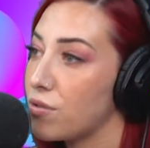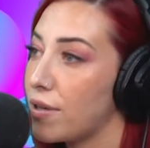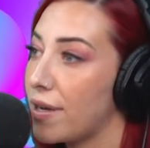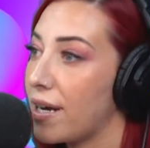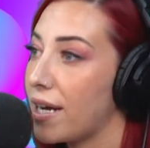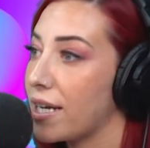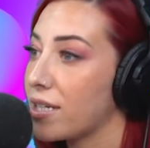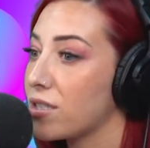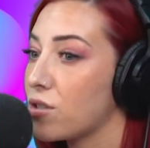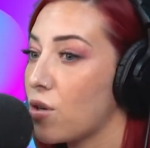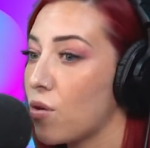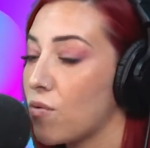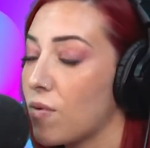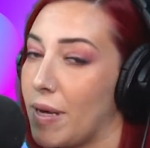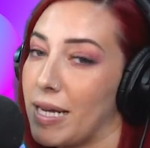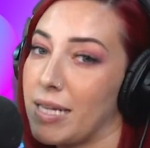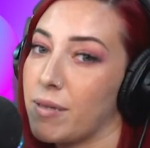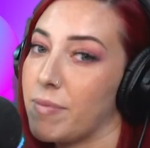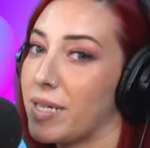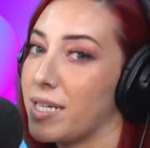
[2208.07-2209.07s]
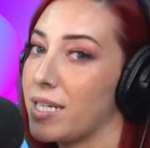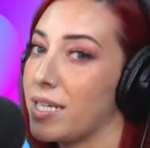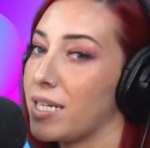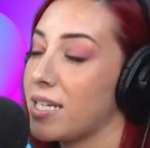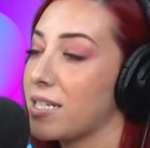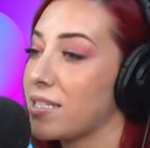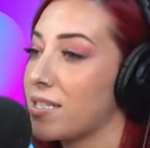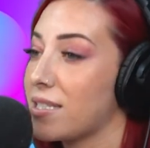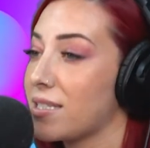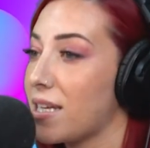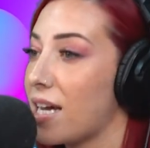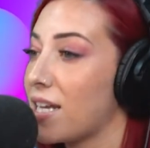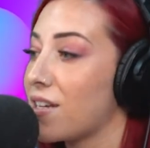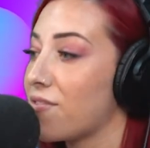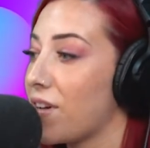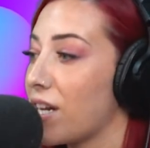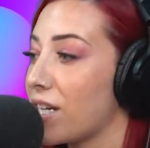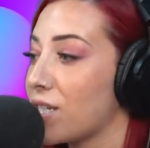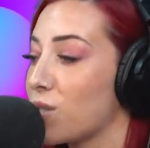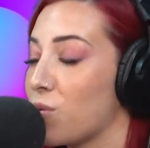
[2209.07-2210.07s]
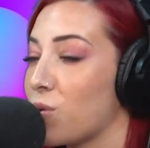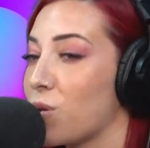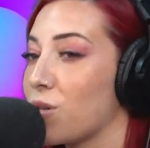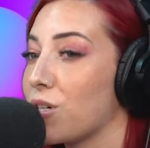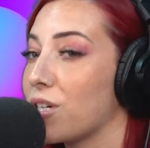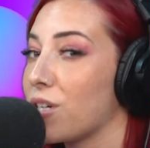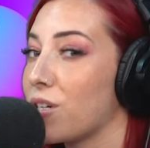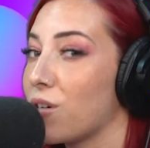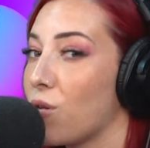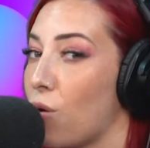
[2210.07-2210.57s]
And I don't recommend it because the side effects were